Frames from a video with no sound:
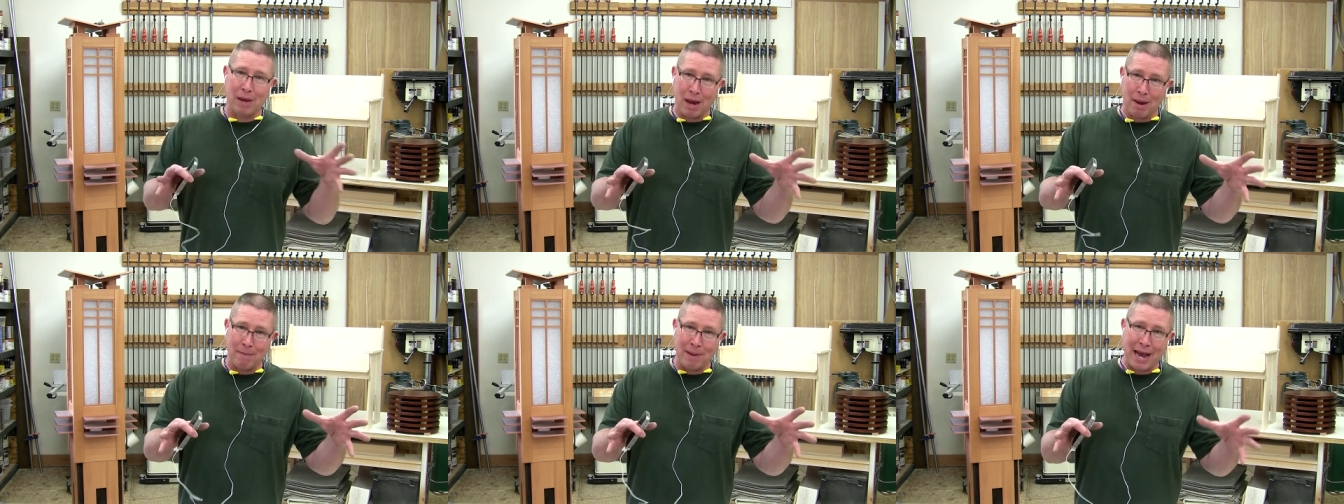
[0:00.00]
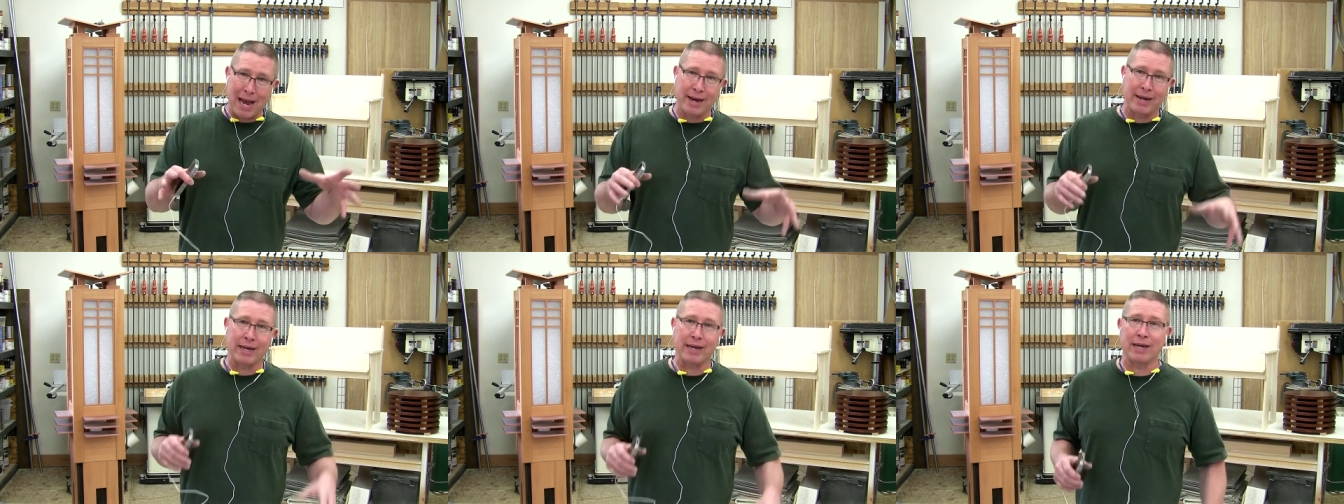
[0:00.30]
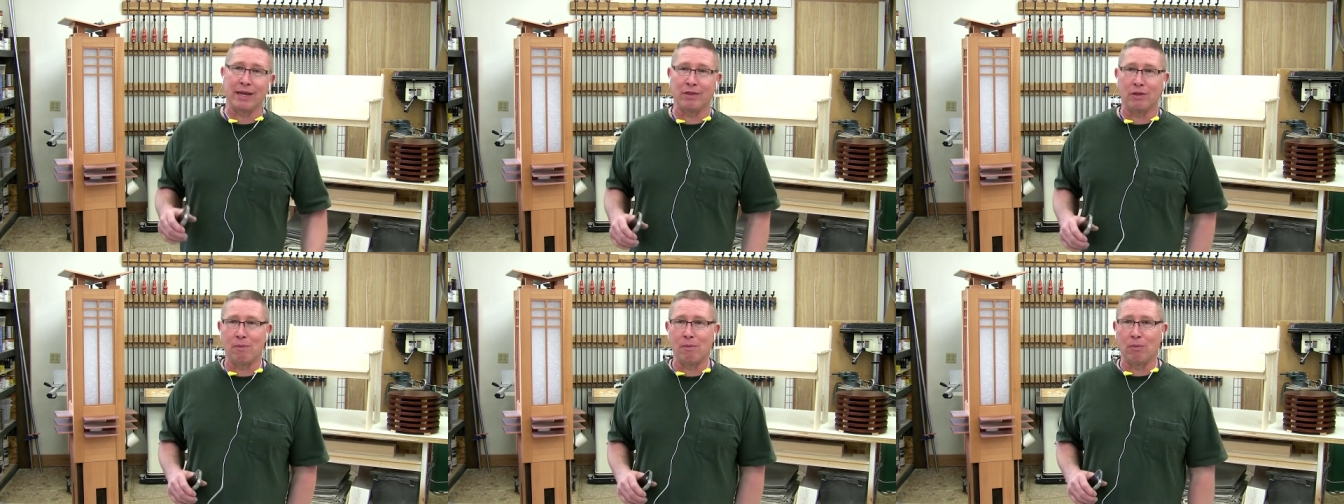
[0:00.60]
I'm adding
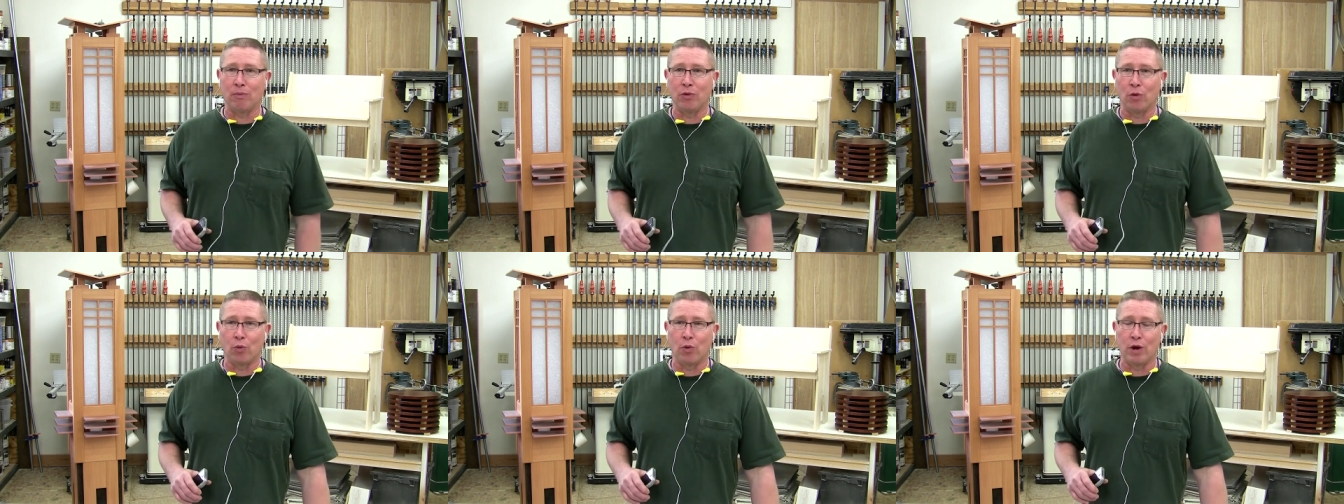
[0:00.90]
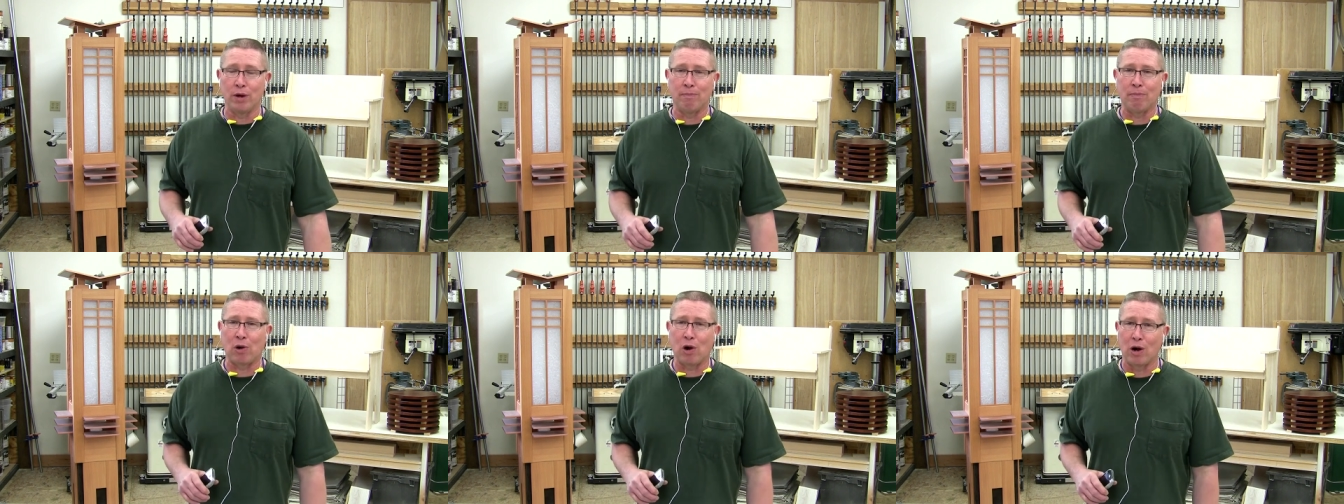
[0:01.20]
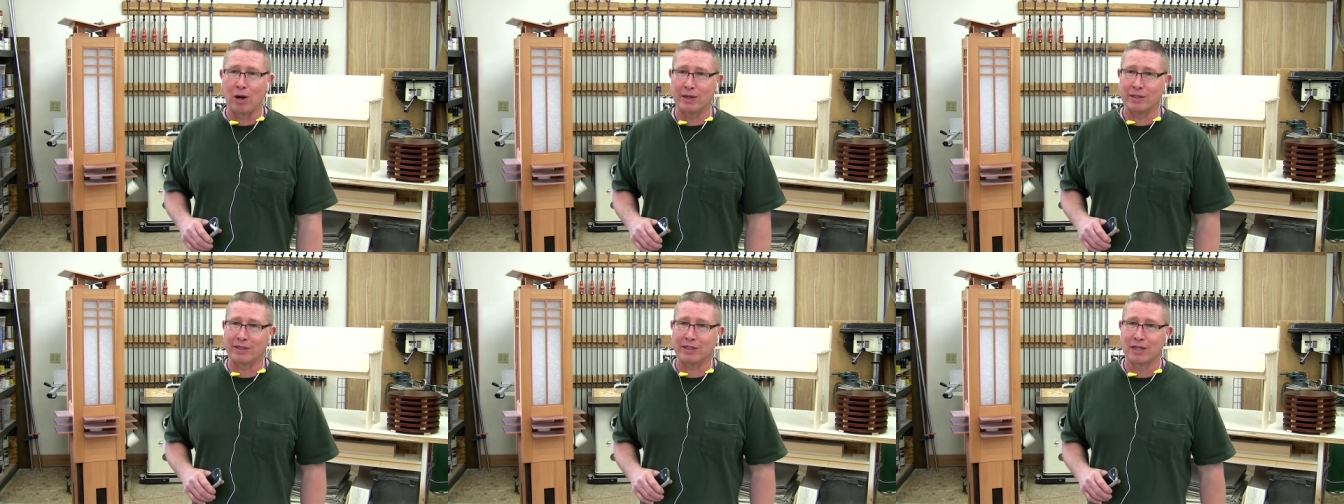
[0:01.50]
in the, the wood
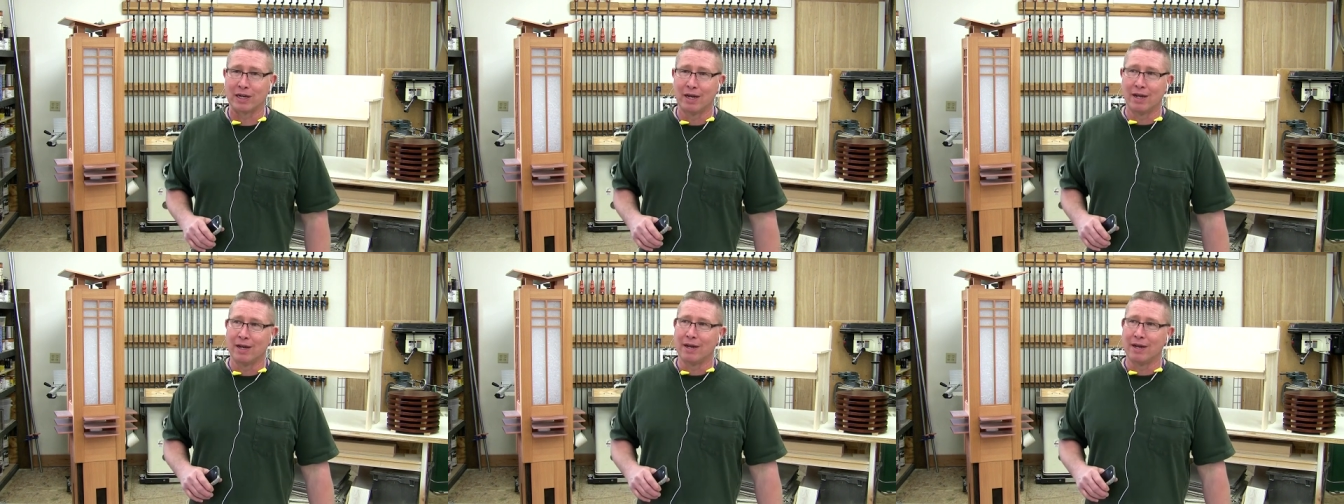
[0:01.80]
parts.